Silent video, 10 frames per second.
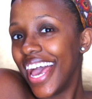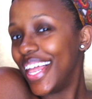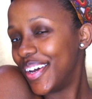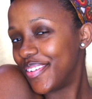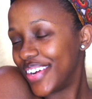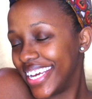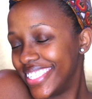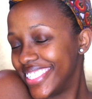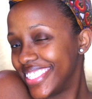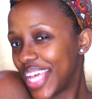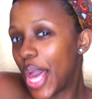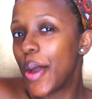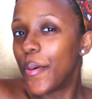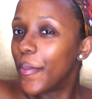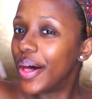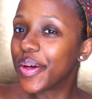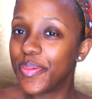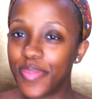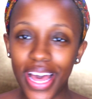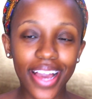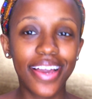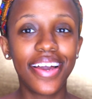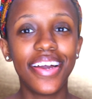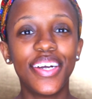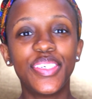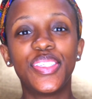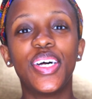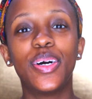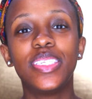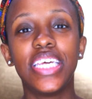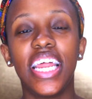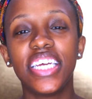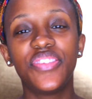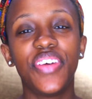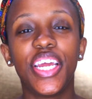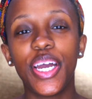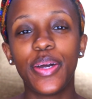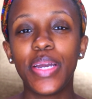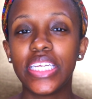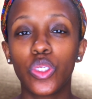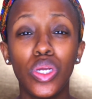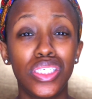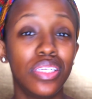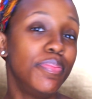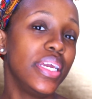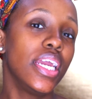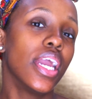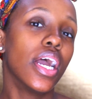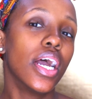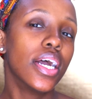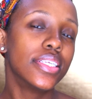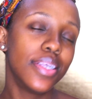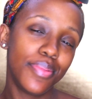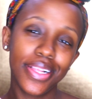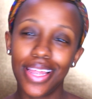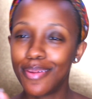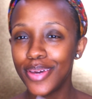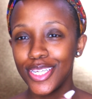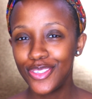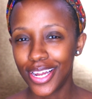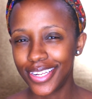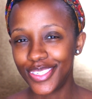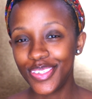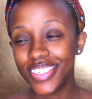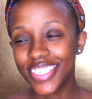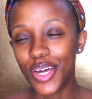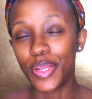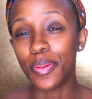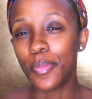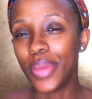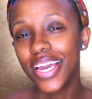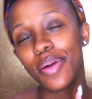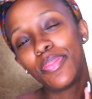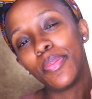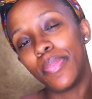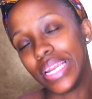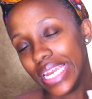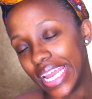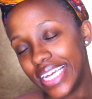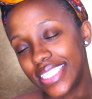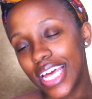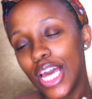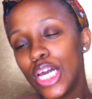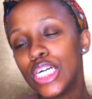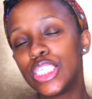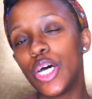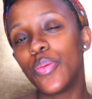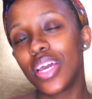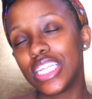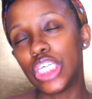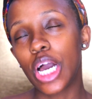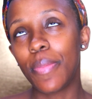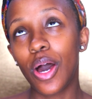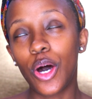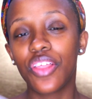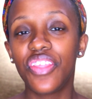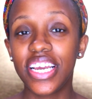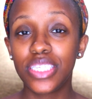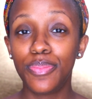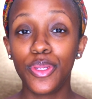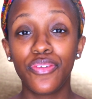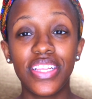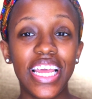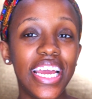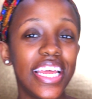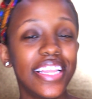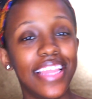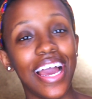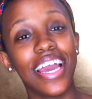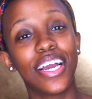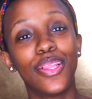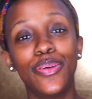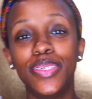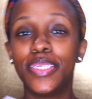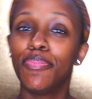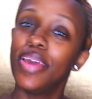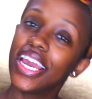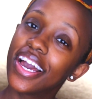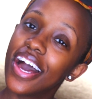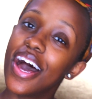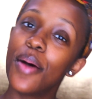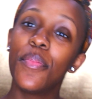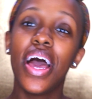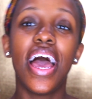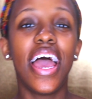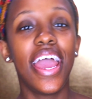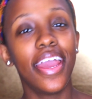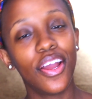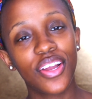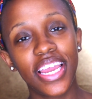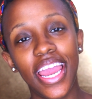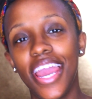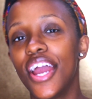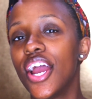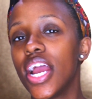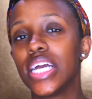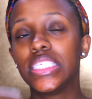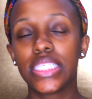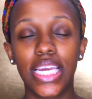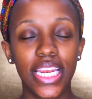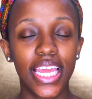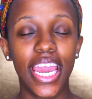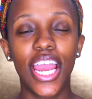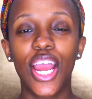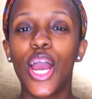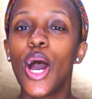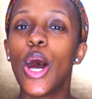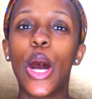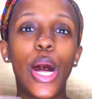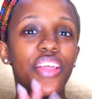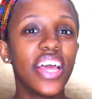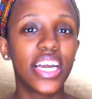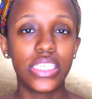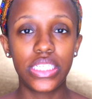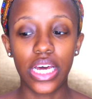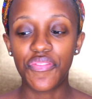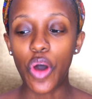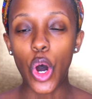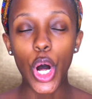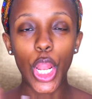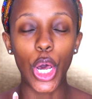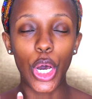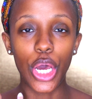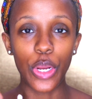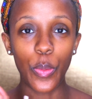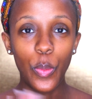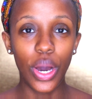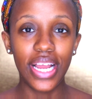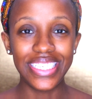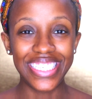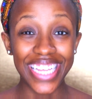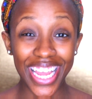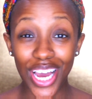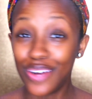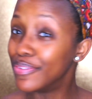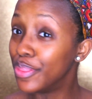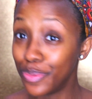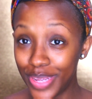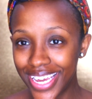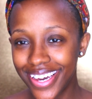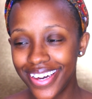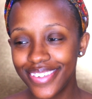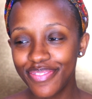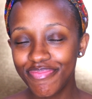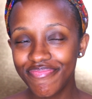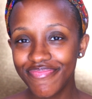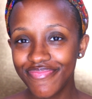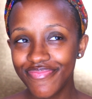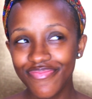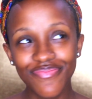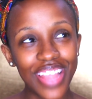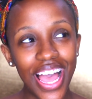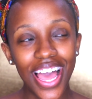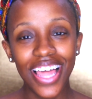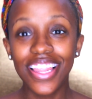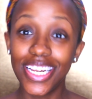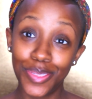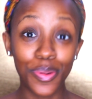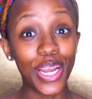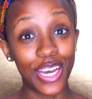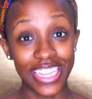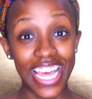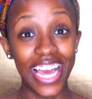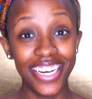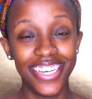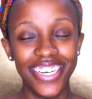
Hello friends, welcome back. So today's video is going to be something that I'm going to try to do. It's called Makeup Mondays. So we're going to talk about all things beauty related. That includes makeup, hair care, skincare, all that good stuff, all on one day of the week. Let's pray on that.